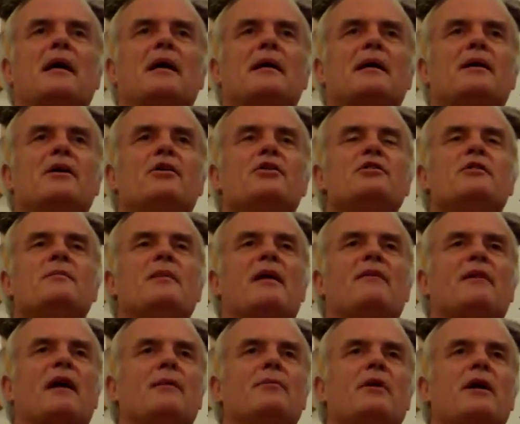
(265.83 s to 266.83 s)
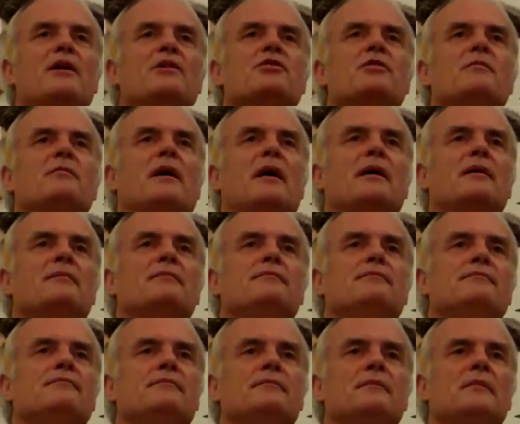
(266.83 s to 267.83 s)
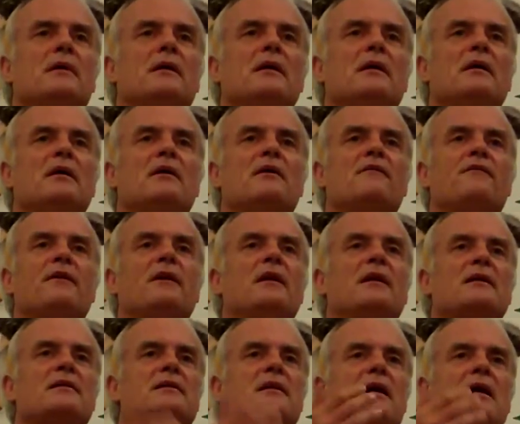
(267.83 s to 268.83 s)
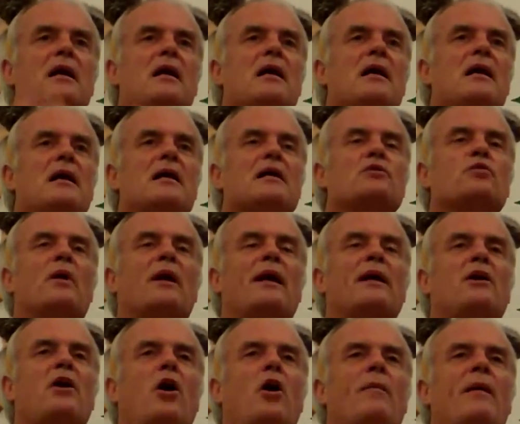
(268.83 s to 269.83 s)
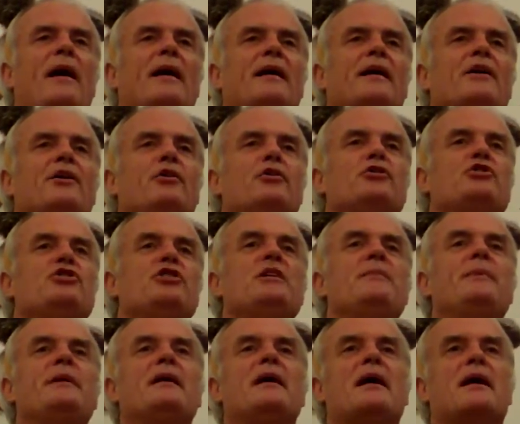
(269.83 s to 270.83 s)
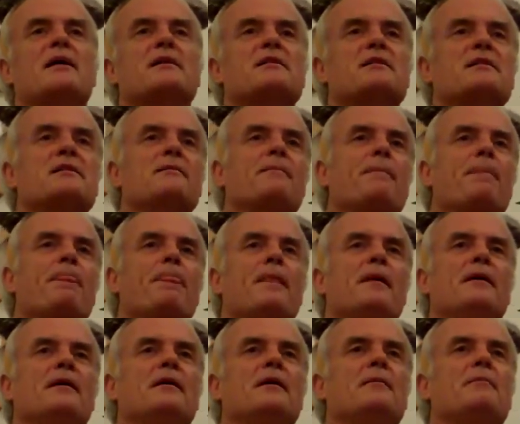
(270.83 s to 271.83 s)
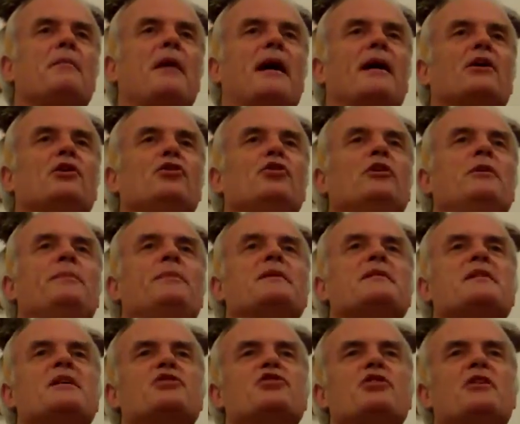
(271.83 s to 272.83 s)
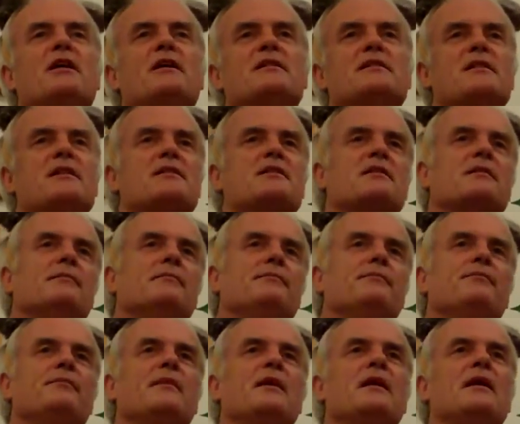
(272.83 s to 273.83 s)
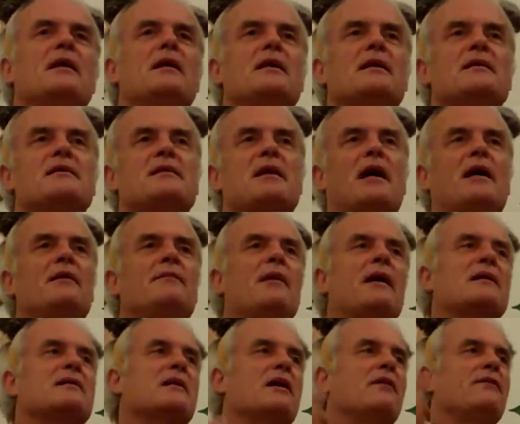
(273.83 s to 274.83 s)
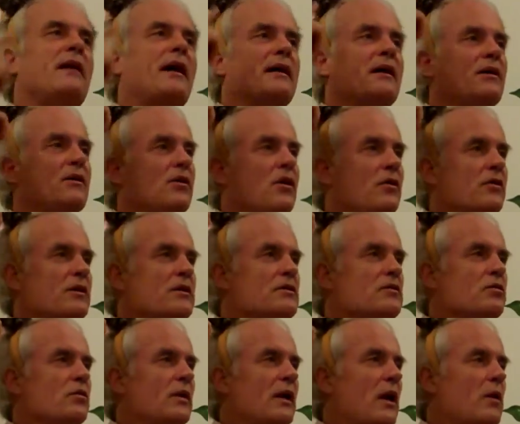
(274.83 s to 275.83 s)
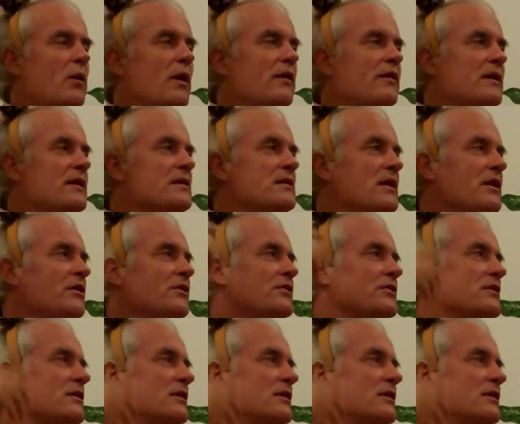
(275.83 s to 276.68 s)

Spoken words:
energy, my vibration, my feelings. It's what I call my inner GPS, my good positioning system inside of myself. I can notice when I wear these ears,